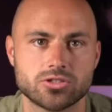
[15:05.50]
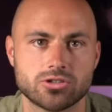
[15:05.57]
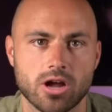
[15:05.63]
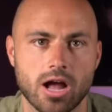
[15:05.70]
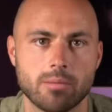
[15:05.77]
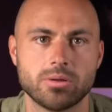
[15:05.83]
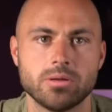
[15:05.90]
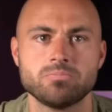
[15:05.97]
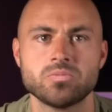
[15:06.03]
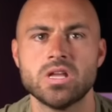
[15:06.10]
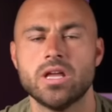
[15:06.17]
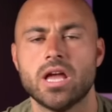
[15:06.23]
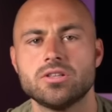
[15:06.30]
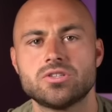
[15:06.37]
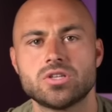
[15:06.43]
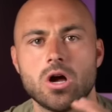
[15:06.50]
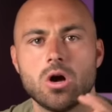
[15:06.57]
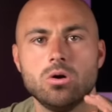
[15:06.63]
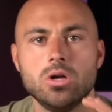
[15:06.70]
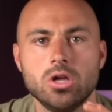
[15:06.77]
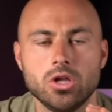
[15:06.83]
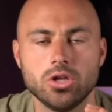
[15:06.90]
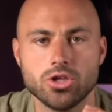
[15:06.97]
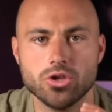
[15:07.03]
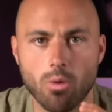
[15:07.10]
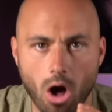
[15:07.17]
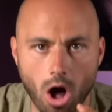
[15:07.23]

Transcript: drop. And so you